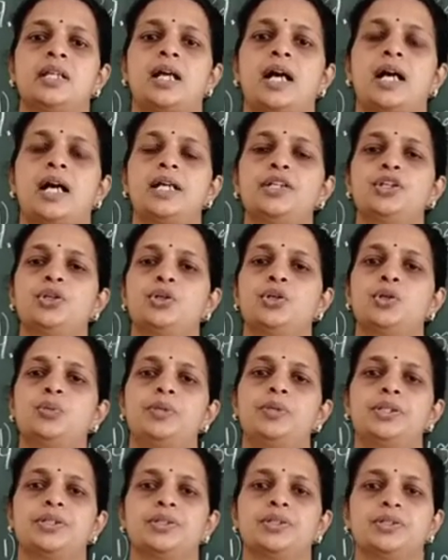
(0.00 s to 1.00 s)
I
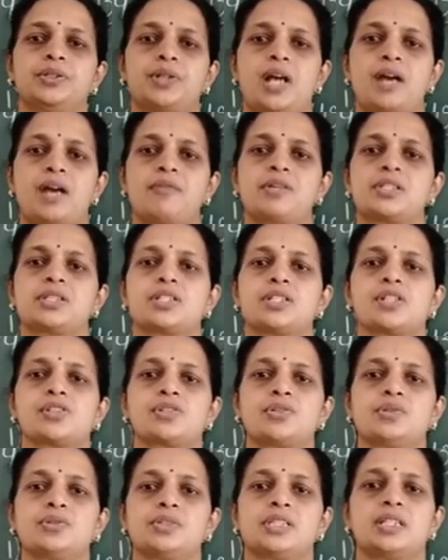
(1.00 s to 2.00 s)
hope you have
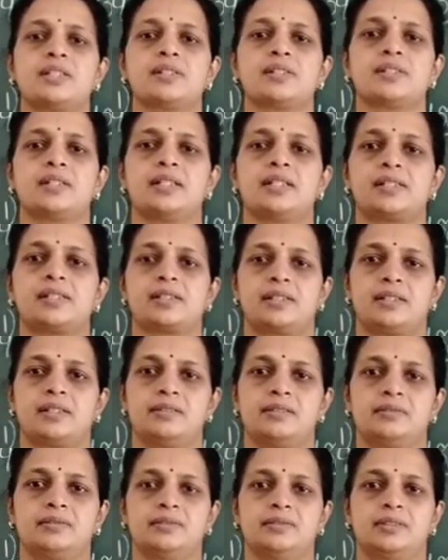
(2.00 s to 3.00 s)
understood this
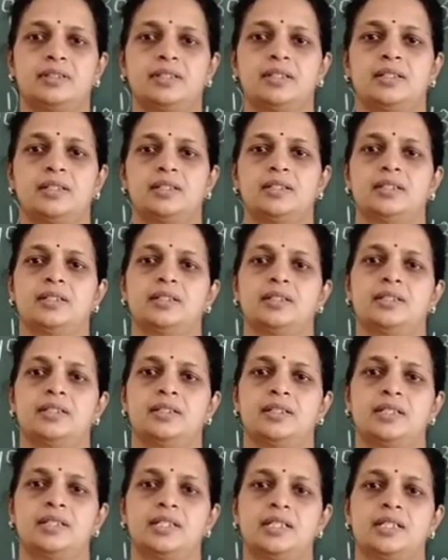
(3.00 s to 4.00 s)
lesson.
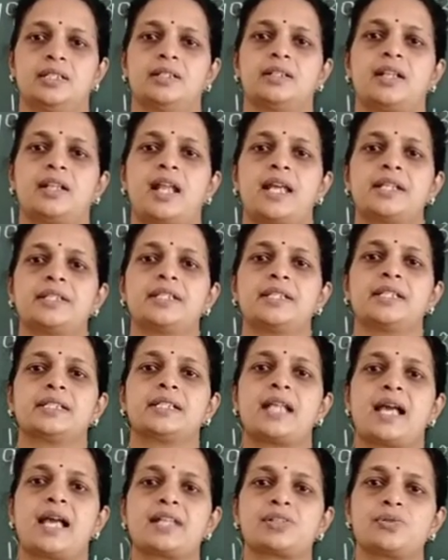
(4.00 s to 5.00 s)
Write
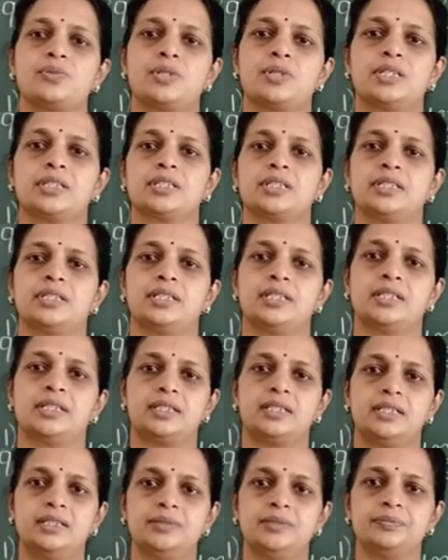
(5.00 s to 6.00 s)
the classwork
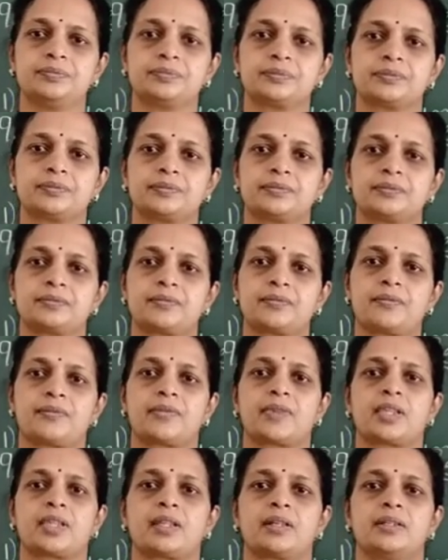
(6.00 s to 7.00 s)
neatly.
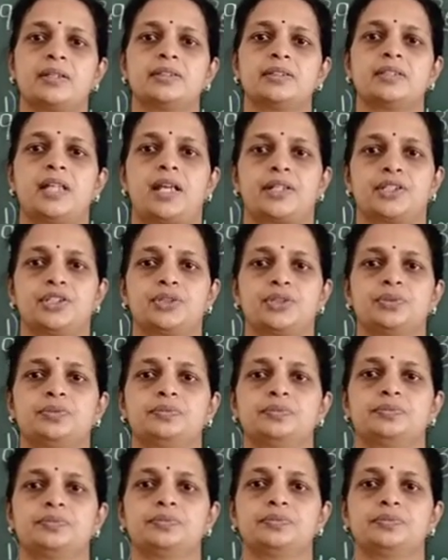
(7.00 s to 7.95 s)
Thank you.